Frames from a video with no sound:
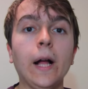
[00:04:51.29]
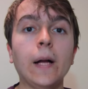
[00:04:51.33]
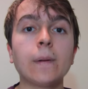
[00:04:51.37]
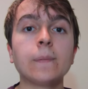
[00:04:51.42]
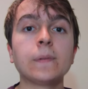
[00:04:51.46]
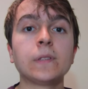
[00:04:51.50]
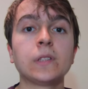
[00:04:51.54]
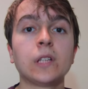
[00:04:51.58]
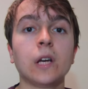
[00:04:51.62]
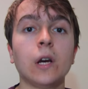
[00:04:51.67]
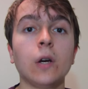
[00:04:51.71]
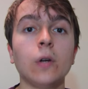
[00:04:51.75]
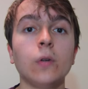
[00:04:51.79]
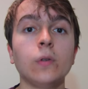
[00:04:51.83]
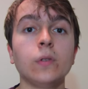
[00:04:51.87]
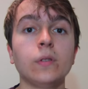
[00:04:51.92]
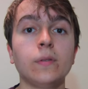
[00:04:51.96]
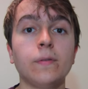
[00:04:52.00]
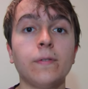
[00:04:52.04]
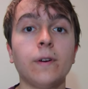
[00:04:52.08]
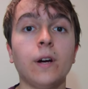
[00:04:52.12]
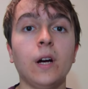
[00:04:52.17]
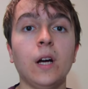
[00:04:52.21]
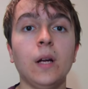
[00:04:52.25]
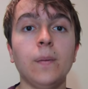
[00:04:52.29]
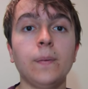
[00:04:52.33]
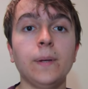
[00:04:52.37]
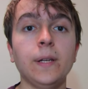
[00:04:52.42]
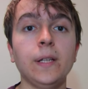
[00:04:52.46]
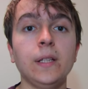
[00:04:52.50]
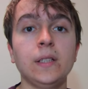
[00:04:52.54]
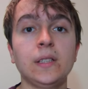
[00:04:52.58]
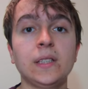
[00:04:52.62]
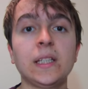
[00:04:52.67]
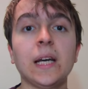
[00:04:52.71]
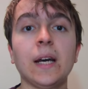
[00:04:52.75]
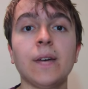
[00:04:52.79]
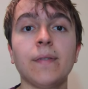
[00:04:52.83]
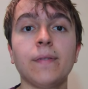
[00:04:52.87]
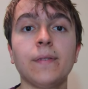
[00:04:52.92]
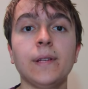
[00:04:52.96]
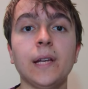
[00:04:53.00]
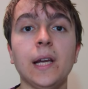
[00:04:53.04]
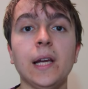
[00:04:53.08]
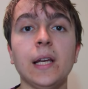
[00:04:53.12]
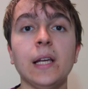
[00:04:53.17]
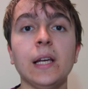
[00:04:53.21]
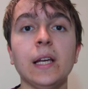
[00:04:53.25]
So fibre is
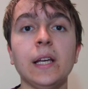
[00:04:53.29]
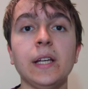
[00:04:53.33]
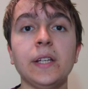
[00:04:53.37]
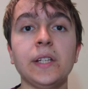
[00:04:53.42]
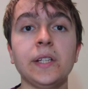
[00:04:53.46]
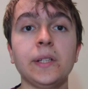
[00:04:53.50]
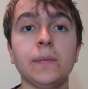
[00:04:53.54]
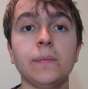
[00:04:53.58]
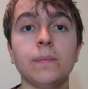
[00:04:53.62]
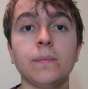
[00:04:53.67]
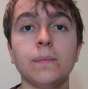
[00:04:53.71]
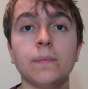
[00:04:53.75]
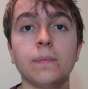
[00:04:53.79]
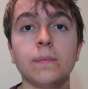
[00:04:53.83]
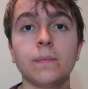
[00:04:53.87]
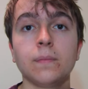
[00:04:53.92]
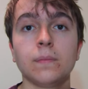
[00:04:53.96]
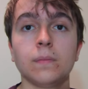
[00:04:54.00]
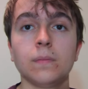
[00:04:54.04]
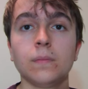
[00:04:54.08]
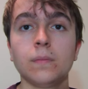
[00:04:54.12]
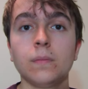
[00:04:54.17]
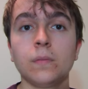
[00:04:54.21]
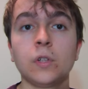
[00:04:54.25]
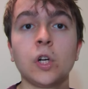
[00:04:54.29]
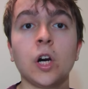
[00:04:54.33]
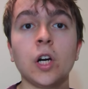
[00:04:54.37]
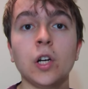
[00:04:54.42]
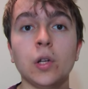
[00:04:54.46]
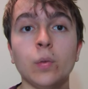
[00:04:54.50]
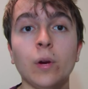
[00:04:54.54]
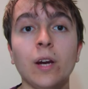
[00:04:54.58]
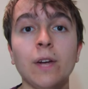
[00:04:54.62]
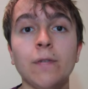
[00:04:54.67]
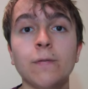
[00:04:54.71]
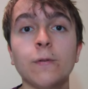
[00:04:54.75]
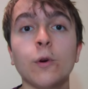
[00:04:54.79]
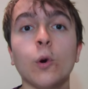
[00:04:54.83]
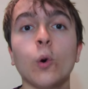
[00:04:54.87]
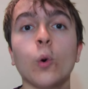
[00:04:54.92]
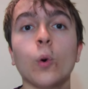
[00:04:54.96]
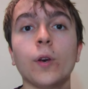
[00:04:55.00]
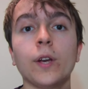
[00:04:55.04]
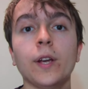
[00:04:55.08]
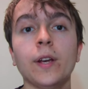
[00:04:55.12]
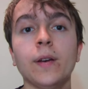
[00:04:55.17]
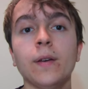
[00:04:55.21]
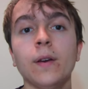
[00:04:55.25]
definitely kind of the way
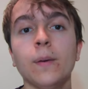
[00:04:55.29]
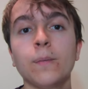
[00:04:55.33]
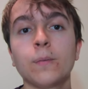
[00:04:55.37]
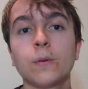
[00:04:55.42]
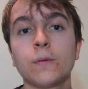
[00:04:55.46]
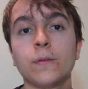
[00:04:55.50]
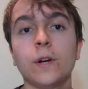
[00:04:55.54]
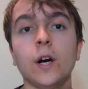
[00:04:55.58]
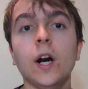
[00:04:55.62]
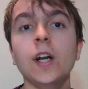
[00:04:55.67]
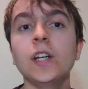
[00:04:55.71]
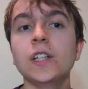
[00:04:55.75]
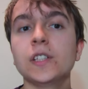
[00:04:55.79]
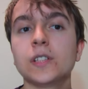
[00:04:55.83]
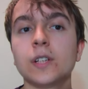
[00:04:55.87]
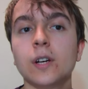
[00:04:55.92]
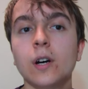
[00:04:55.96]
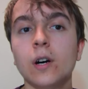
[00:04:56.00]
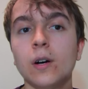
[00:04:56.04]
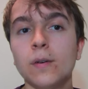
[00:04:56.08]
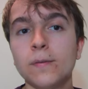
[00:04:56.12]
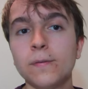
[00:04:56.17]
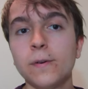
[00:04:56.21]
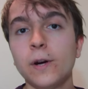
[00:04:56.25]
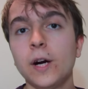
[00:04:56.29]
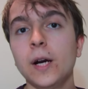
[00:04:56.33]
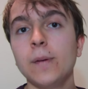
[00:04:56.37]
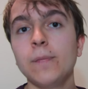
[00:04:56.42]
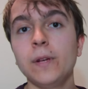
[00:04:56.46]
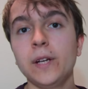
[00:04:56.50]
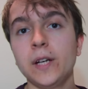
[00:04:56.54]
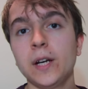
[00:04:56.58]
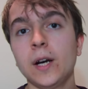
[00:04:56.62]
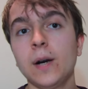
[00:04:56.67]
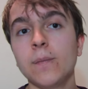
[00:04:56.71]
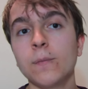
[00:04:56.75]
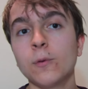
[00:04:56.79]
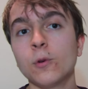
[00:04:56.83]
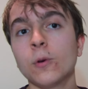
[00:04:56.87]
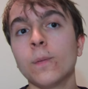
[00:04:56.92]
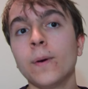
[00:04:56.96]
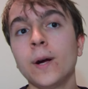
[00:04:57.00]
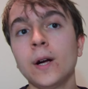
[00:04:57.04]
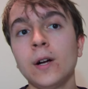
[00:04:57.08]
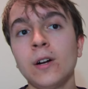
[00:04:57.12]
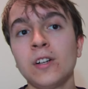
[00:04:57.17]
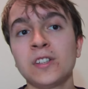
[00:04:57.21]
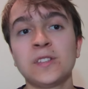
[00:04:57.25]
forward, and the providers are fibring up more
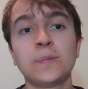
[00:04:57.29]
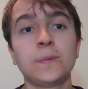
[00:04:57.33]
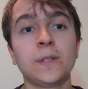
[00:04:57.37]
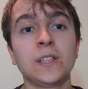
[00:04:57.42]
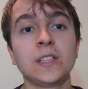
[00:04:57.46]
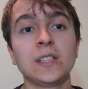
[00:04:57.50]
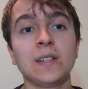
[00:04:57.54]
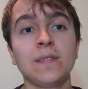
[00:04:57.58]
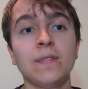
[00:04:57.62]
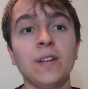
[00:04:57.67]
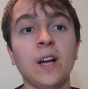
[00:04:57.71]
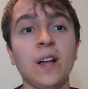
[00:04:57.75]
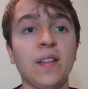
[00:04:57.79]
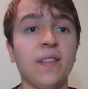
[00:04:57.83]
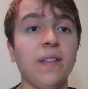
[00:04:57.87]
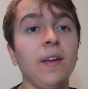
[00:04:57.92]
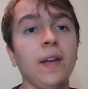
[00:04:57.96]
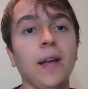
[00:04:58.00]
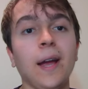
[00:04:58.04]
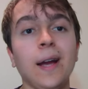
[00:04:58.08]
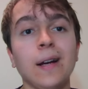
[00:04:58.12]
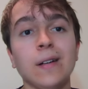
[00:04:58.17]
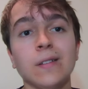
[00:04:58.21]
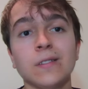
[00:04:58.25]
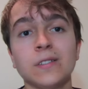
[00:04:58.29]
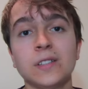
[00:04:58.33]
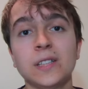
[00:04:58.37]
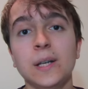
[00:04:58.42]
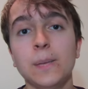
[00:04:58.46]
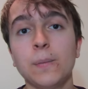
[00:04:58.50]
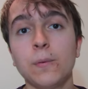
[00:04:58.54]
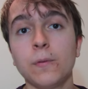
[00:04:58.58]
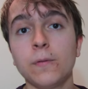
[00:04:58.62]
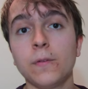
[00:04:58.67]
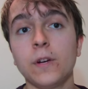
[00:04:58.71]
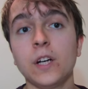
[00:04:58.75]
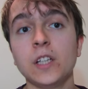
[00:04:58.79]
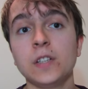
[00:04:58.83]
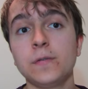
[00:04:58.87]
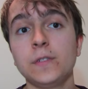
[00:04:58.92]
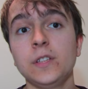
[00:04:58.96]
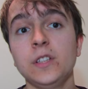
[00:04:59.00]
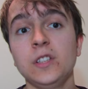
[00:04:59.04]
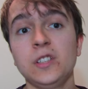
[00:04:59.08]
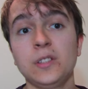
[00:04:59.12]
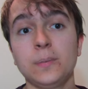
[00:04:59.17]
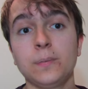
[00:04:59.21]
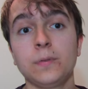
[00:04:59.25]
masts because if nothing else, it provides
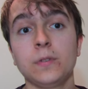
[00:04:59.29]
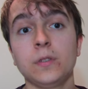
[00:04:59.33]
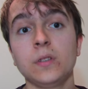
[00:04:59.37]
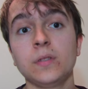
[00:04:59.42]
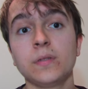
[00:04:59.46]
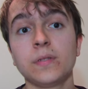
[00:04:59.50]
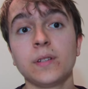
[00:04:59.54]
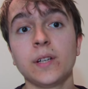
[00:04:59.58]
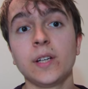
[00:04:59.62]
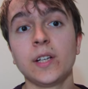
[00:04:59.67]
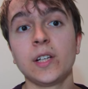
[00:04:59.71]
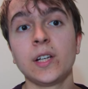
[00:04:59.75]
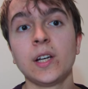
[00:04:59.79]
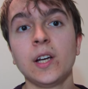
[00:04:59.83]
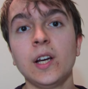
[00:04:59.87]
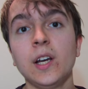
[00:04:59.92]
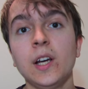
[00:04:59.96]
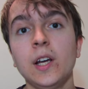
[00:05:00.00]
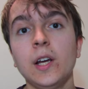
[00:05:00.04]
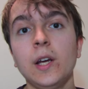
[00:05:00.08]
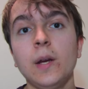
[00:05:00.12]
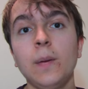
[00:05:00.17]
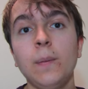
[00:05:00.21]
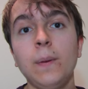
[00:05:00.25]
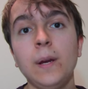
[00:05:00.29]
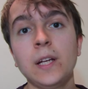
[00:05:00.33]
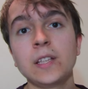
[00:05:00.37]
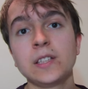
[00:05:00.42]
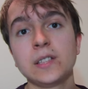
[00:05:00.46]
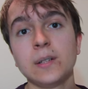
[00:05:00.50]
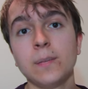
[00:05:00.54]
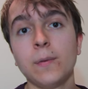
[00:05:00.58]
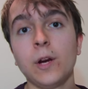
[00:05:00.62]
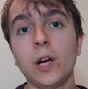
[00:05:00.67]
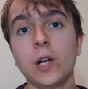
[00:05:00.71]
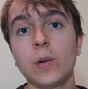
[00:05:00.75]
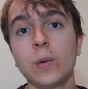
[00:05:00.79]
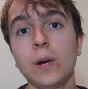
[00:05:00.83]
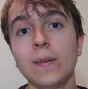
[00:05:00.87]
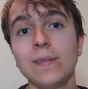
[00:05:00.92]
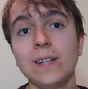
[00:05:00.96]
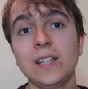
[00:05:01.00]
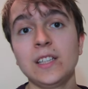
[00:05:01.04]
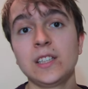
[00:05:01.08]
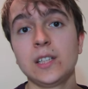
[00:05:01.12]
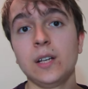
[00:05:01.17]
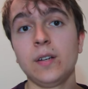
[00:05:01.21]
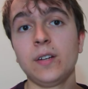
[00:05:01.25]
future proofing. because the microwave
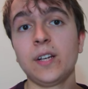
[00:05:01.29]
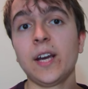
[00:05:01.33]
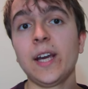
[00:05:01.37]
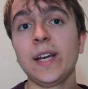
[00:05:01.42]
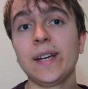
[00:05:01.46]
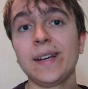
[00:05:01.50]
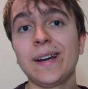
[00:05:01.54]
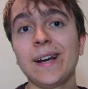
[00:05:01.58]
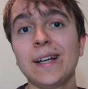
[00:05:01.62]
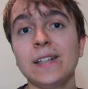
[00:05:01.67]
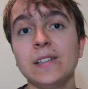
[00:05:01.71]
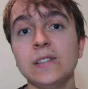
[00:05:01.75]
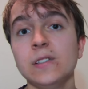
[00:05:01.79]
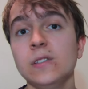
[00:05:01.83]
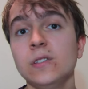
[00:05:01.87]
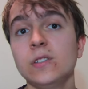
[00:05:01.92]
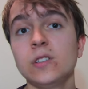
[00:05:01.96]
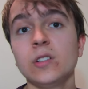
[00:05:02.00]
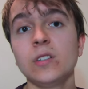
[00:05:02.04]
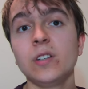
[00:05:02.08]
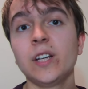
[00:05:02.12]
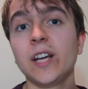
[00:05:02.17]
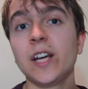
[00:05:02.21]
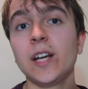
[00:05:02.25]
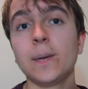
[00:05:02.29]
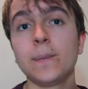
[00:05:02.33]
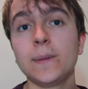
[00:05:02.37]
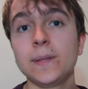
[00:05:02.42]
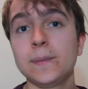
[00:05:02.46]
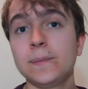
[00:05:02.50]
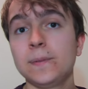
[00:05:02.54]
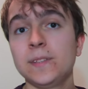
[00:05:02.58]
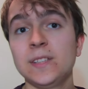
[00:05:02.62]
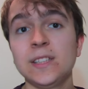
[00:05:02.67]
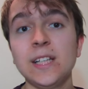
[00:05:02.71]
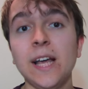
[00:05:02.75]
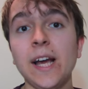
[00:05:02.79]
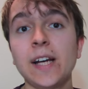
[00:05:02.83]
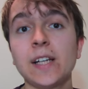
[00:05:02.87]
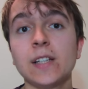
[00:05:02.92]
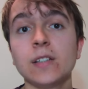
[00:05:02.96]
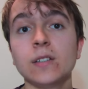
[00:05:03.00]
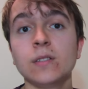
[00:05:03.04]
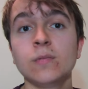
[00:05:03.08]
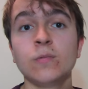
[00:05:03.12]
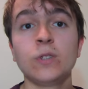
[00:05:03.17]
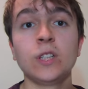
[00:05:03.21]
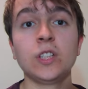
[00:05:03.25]
link's okay can do 2 gigabit per
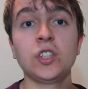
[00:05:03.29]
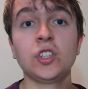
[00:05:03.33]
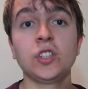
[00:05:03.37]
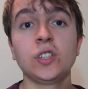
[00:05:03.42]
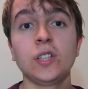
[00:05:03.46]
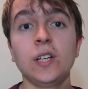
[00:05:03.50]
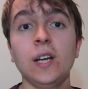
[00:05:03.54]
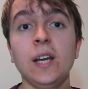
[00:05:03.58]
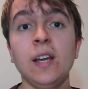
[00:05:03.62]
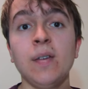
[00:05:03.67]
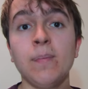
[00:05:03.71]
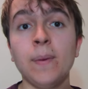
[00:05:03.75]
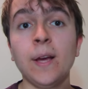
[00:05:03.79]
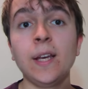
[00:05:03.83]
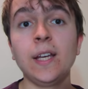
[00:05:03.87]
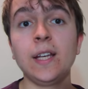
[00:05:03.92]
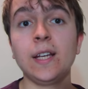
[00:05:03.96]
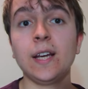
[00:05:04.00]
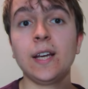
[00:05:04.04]
second, which in many